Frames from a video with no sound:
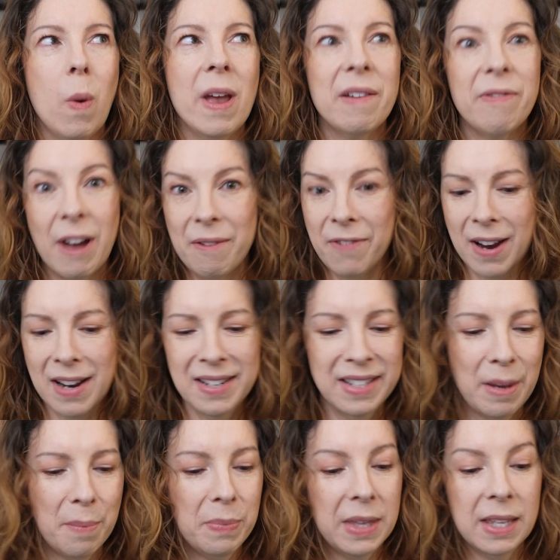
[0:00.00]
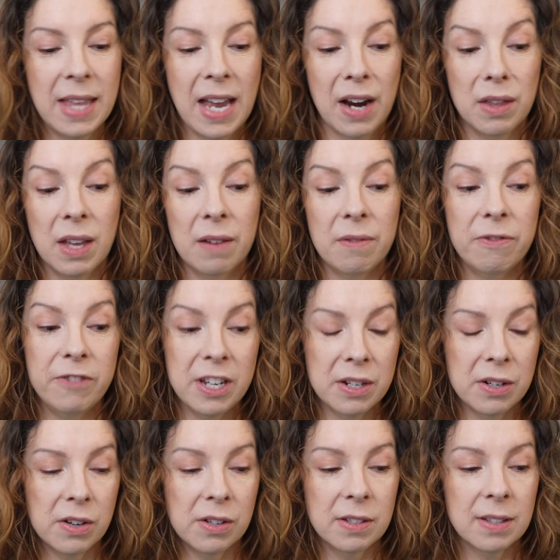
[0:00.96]
if I find something there that
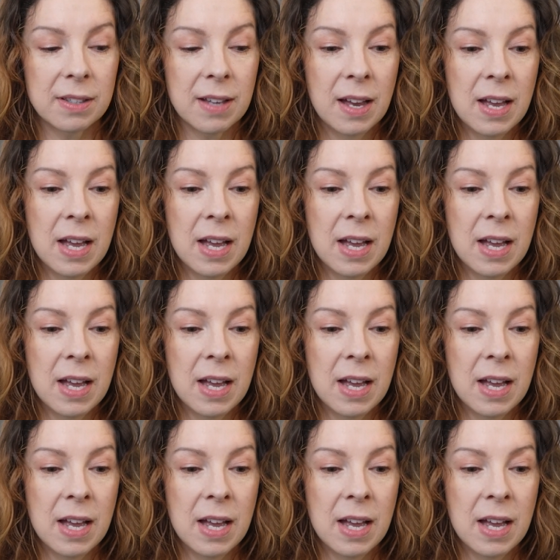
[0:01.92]
feels